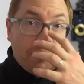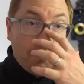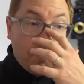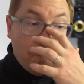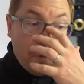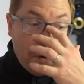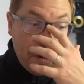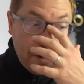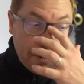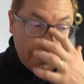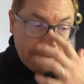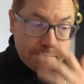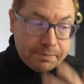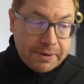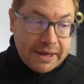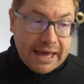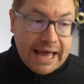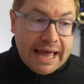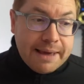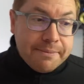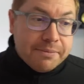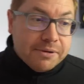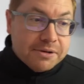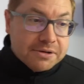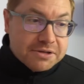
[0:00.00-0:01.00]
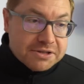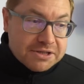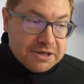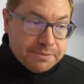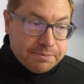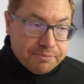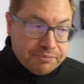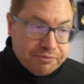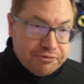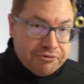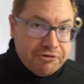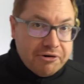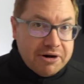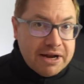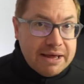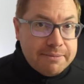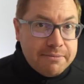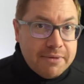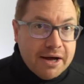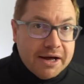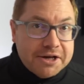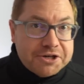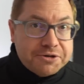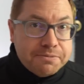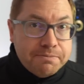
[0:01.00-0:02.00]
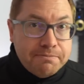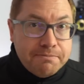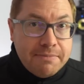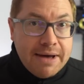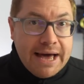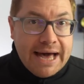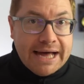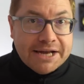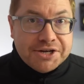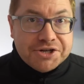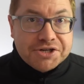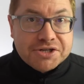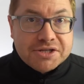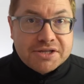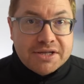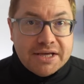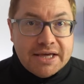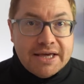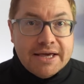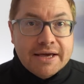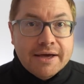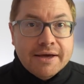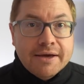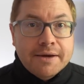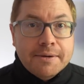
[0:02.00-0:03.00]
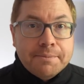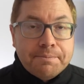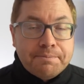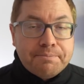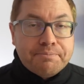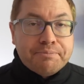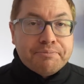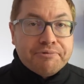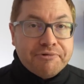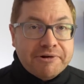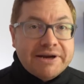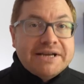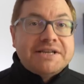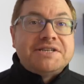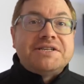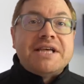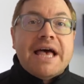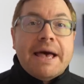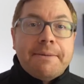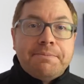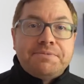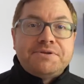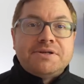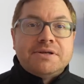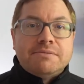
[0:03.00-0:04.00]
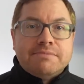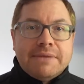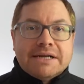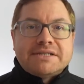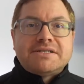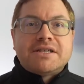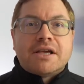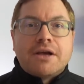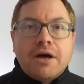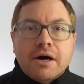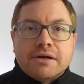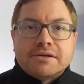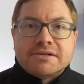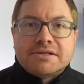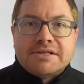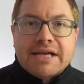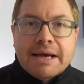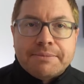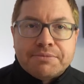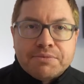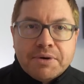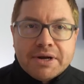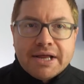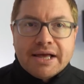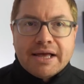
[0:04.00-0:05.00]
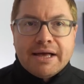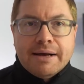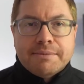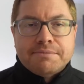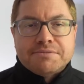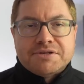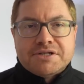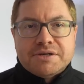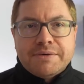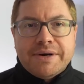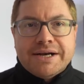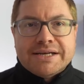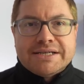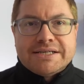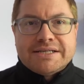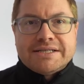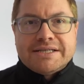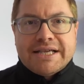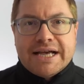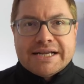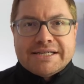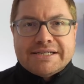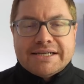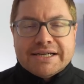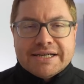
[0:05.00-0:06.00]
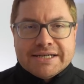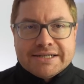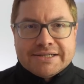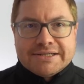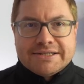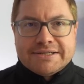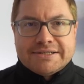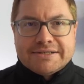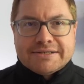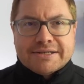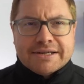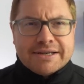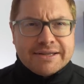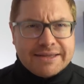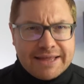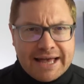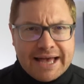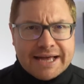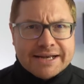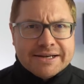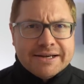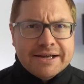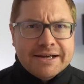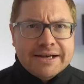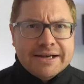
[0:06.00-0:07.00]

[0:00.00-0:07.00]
will be able to pretty much match the Precept. That's the concept when it comes to aesthetics. That